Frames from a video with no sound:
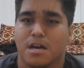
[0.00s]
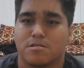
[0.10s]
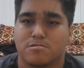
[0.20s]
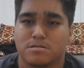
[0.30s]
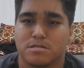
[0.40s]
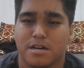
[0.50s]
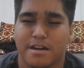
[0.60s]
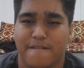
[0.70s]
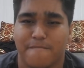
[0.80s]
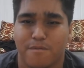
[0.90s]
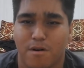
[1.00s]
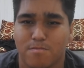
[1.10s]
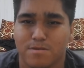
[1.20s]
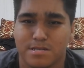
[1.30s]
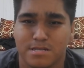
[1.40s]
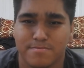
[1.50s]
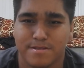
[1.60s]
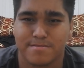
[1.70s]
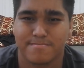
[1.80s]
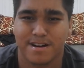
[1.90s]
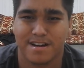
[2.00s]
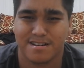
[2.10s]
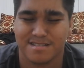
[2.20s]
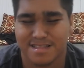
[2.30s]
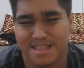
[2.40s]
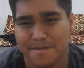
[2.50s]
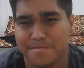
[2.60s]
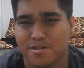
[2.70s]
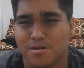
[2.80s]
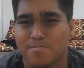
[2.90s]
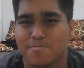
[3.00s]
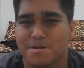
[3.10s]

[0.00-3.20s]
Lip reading: and also I have problems with my other laptop,